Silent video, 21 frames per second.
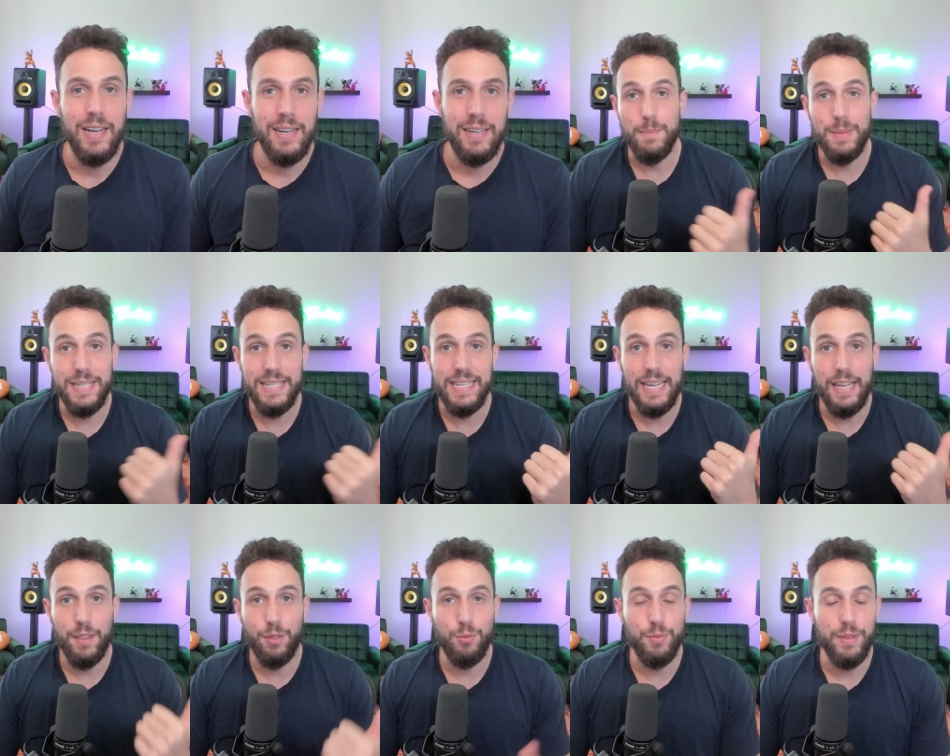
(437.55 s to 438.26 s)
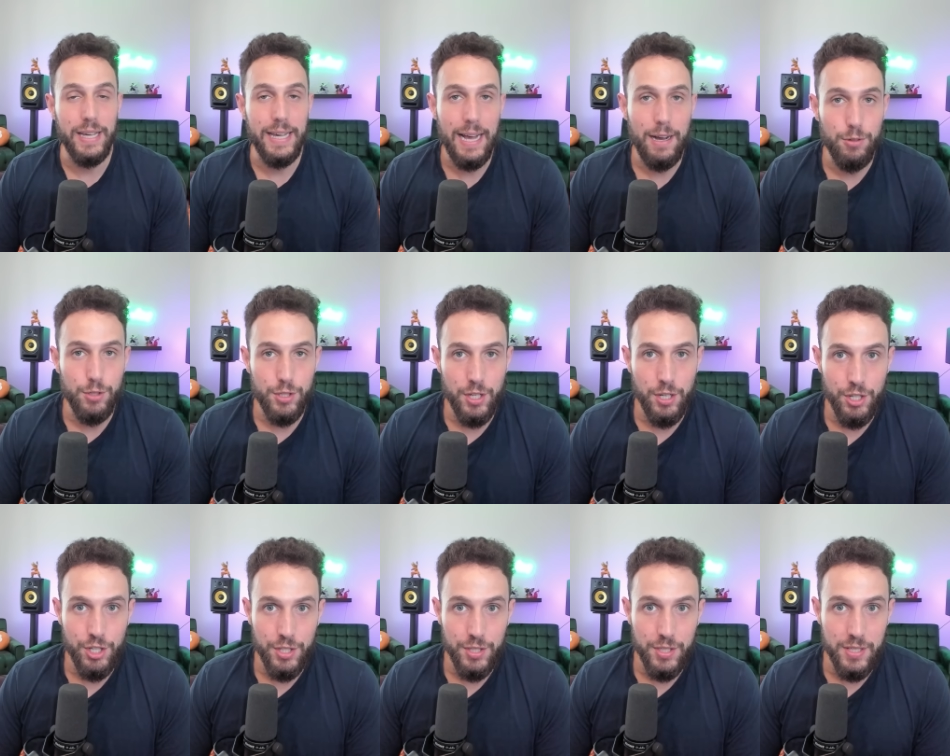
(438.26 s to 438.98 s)
I've been digging through the couch
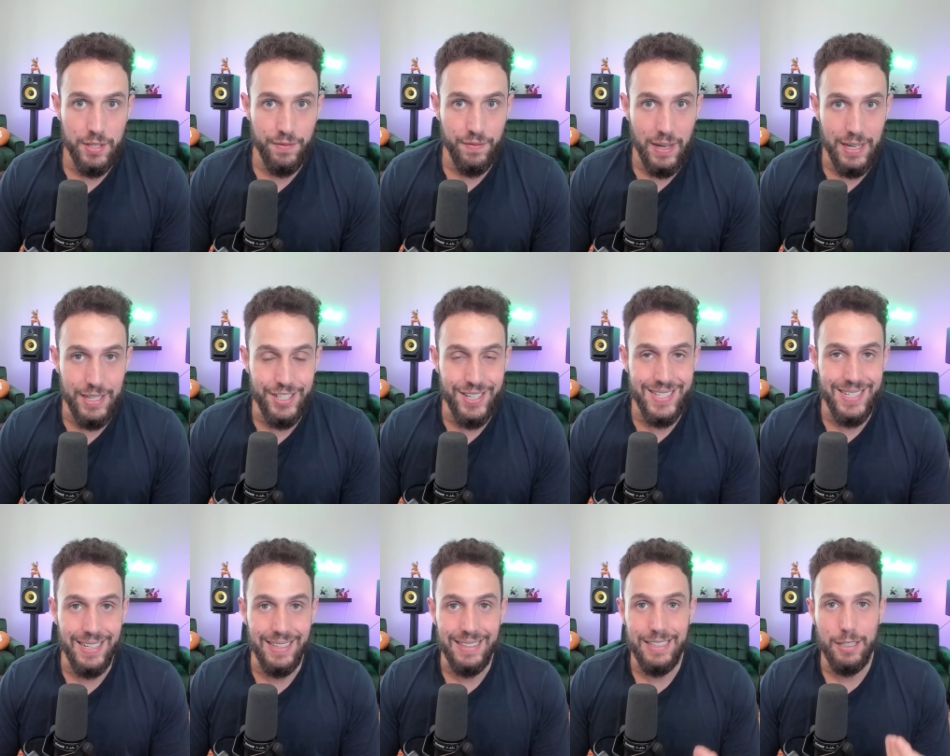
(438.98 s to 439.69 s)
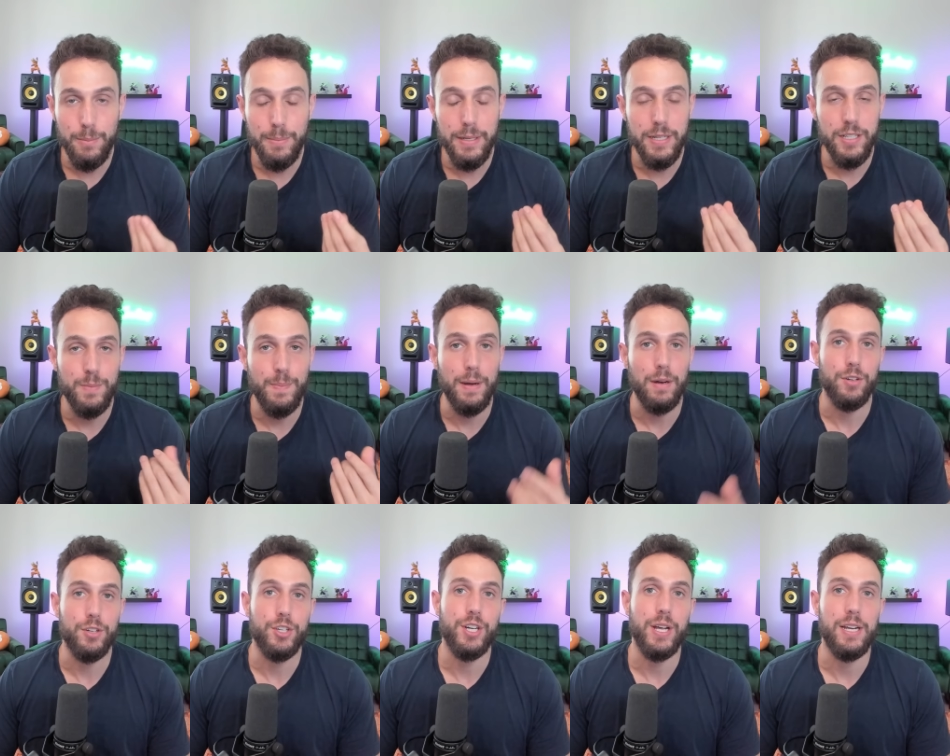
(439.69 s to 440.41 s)
cushions to find just a little bit of
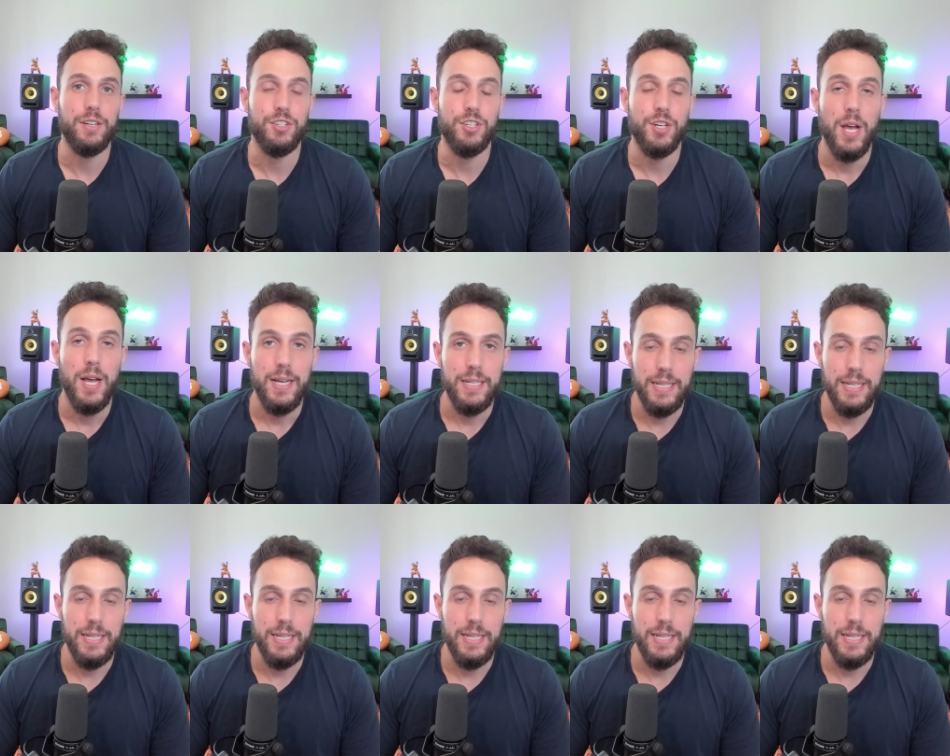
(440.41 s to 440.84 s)
spare change